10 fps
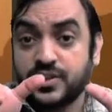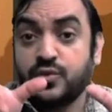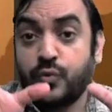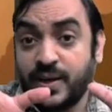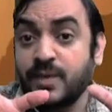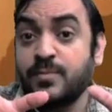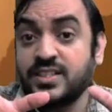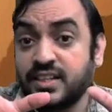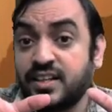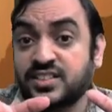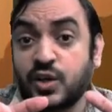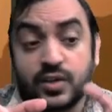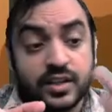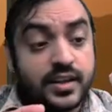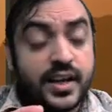YTM is the
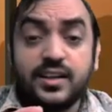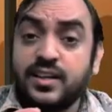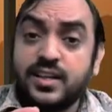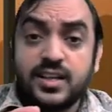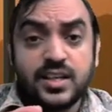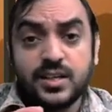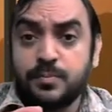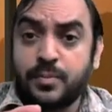discounting rate, uh,